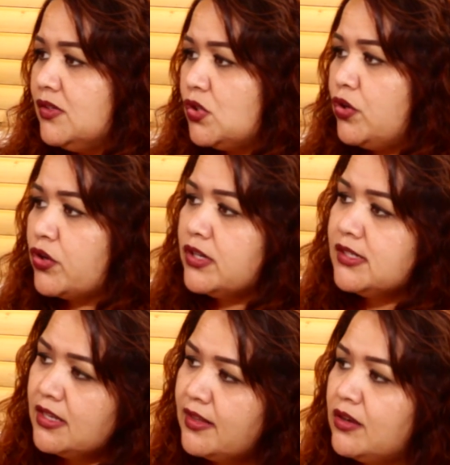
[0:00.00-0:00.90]
So you're going
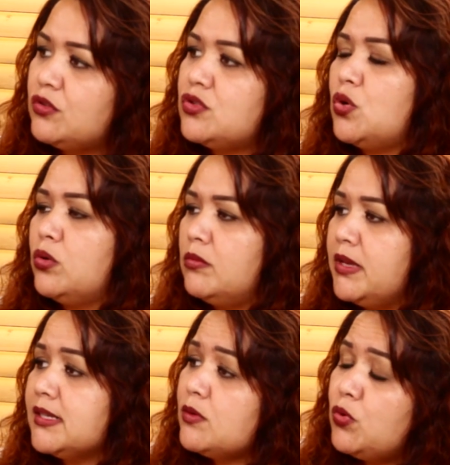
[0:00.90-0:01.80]
to hmm. see that total
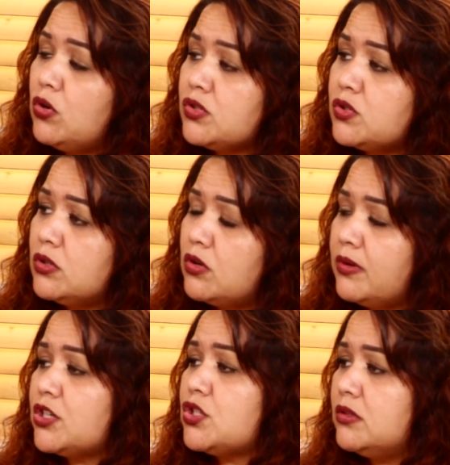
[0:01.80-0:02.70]
mix. And we're also a
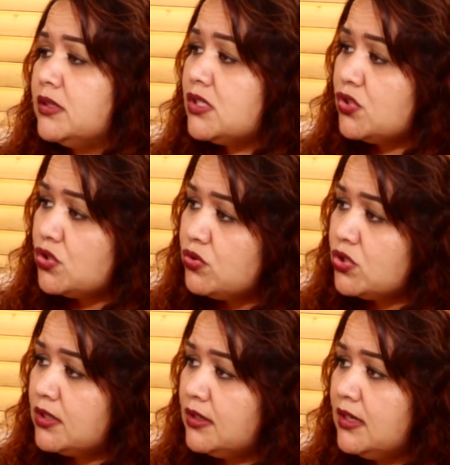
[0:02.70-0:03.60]
correctional institution.